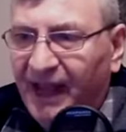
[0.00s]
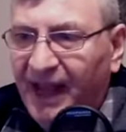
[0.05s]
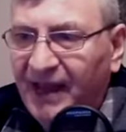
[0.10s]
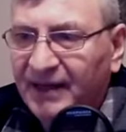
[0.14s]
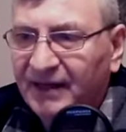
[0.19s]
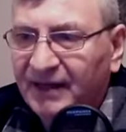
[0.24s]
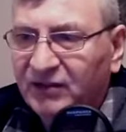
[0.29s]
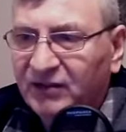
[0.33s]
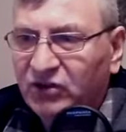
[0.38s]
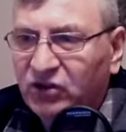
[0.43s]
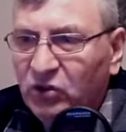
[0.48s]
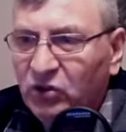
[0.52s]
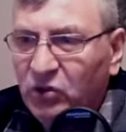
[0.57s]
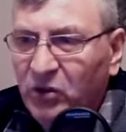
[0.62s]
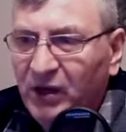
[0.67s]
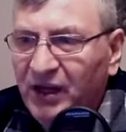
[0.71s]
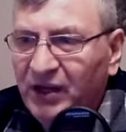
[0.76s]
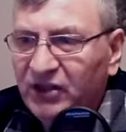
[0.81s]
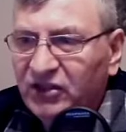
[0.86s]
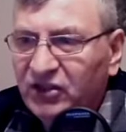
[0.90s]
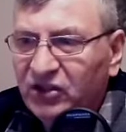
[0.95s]
and the
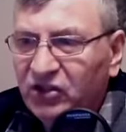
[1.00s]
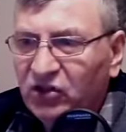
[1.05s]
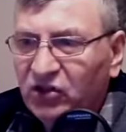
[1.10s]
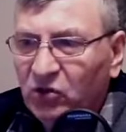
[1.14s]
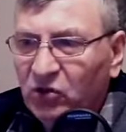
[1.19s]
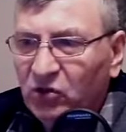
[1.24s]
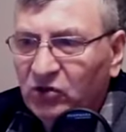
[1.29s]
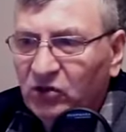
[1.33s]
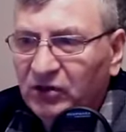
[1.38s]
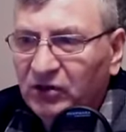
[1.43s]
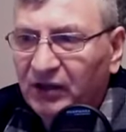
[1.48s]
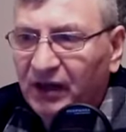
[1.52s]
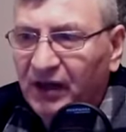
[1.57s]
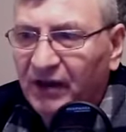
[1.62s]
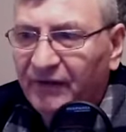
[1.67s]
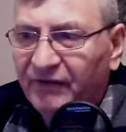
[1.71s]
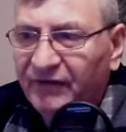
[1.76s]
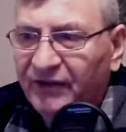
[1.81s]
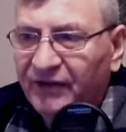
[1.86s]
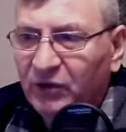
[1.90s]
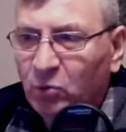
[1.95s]
two-edged sword
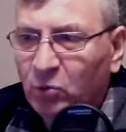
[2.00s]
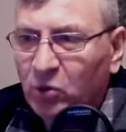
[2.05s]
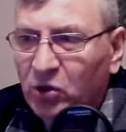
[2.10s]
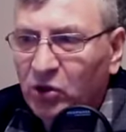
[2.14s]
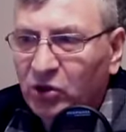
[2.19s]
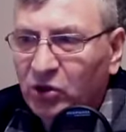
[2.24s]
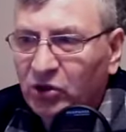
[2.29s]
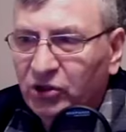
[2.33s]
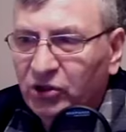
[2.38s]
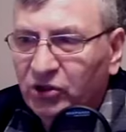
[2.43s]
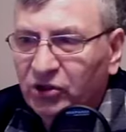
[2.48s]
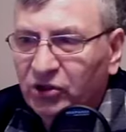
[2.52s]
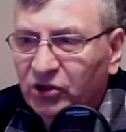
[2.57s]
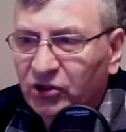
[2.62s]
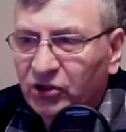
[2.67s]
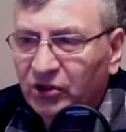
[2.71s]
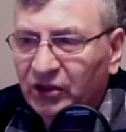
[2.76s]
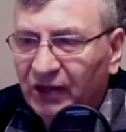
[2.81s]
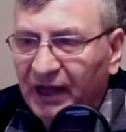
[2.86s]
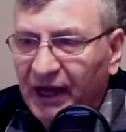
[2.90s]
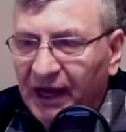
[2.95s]
of the word
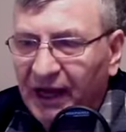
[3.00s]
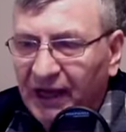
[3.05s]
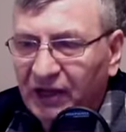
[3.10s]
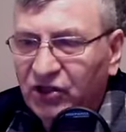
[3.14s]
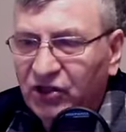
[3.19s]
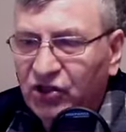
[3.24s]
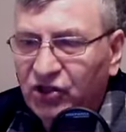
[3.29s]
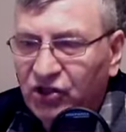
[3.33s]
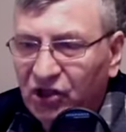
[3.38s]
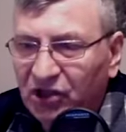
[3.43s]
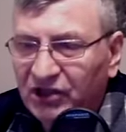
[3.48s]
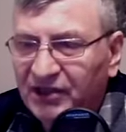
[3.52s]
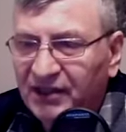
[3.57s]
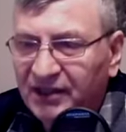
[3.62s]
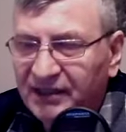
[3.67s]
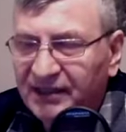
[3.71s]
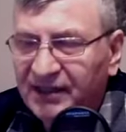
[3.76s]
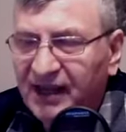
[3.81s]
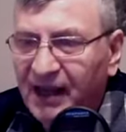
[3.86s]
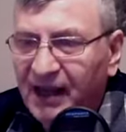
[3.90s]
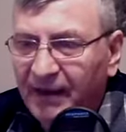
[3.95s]
in
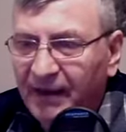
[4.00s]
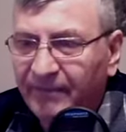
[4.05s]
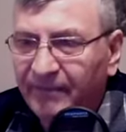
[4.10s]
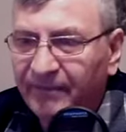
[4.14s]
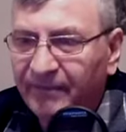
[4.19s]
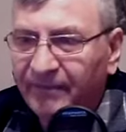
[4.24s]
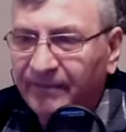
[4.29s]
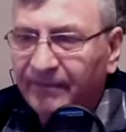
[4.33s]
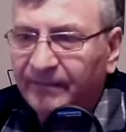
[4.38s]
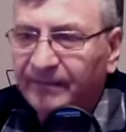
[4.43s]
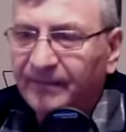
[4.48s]
Jesus' name.